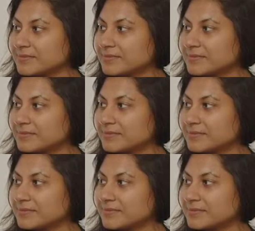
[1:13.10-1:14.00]

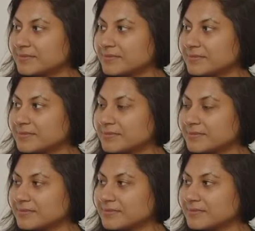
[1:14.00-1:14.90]

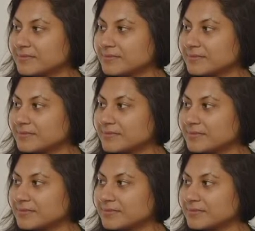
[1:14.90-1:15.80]

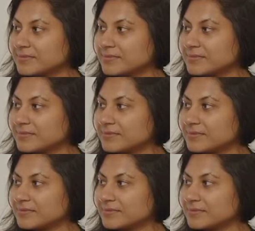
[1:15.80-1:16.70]

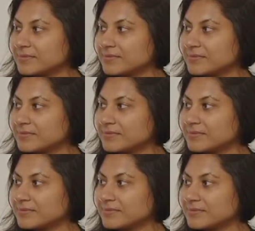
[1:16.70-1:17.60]

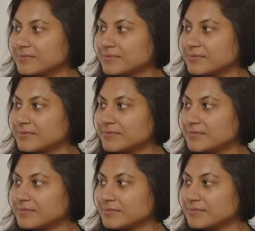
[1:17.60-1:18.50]

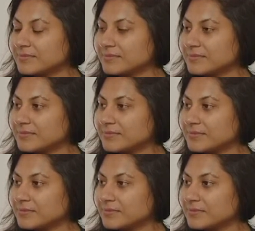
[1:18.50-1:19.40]

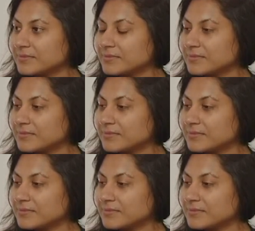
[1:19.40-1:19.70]
The person shown says nothing.